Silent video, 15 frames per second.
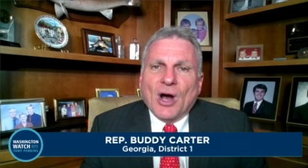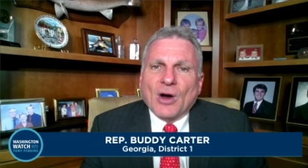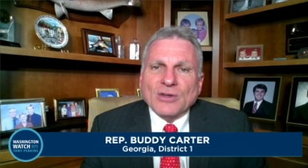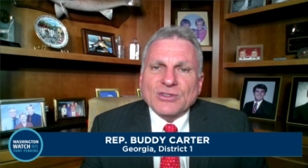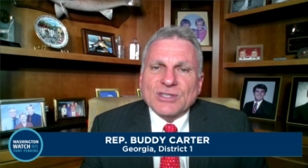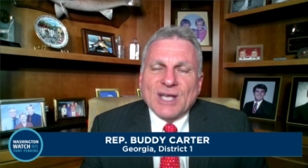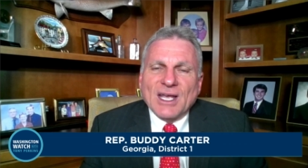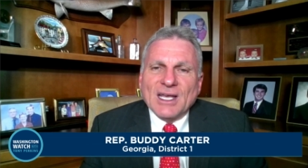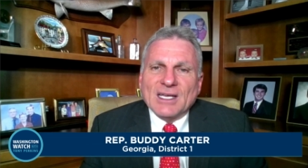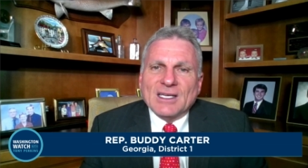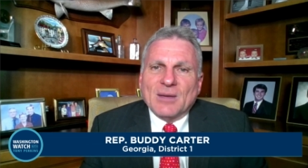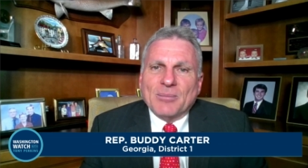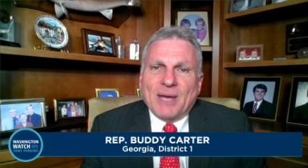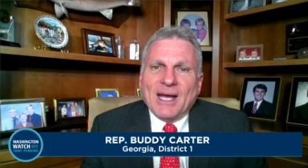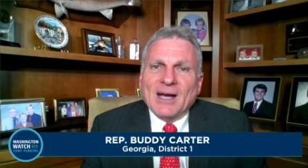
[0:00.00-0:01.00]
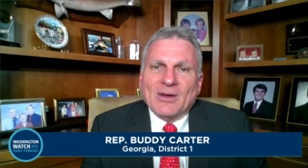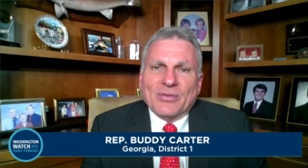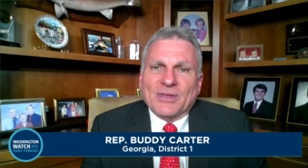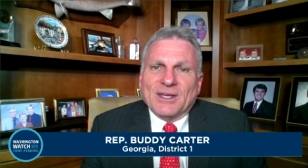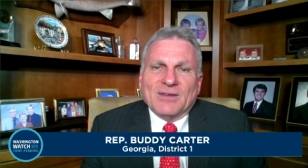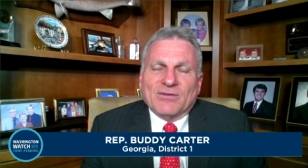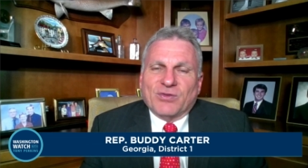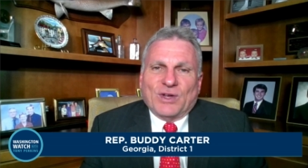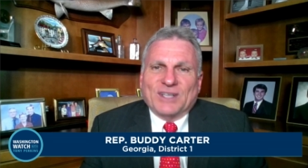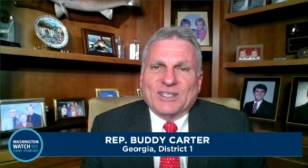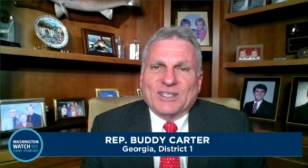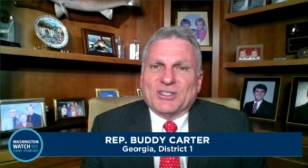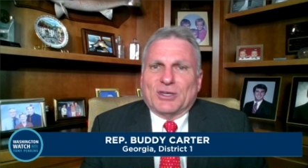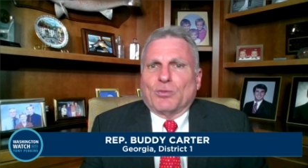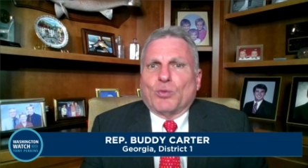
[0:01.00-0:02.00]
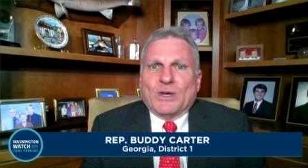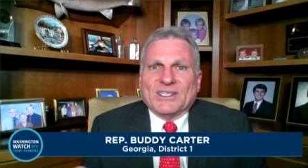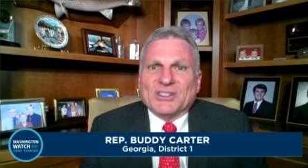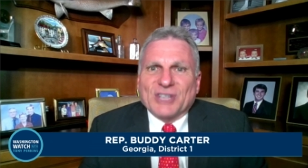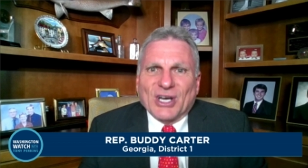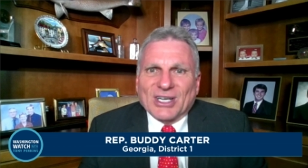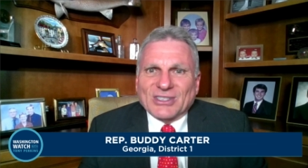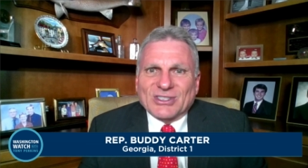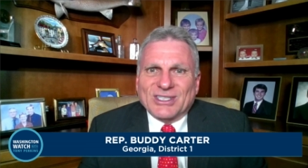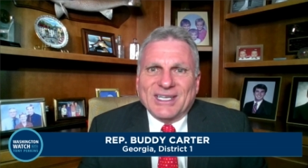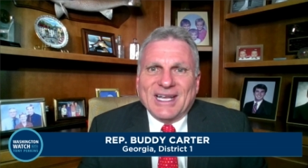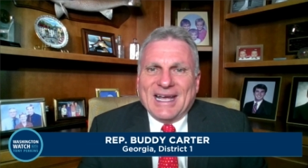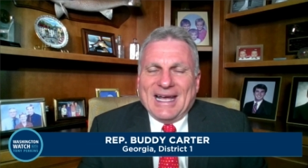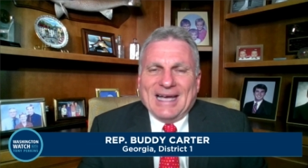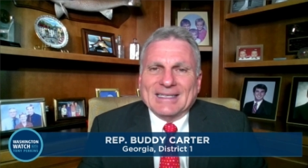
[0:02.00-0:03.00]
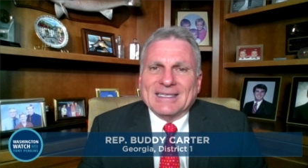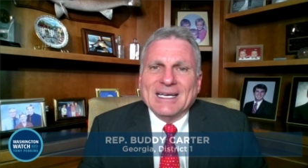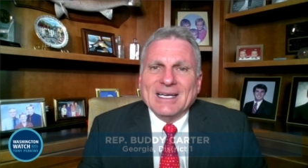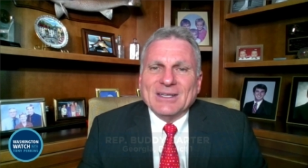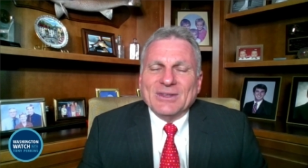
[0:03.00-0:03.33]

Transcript: are saying about the Inflation Reduction Act.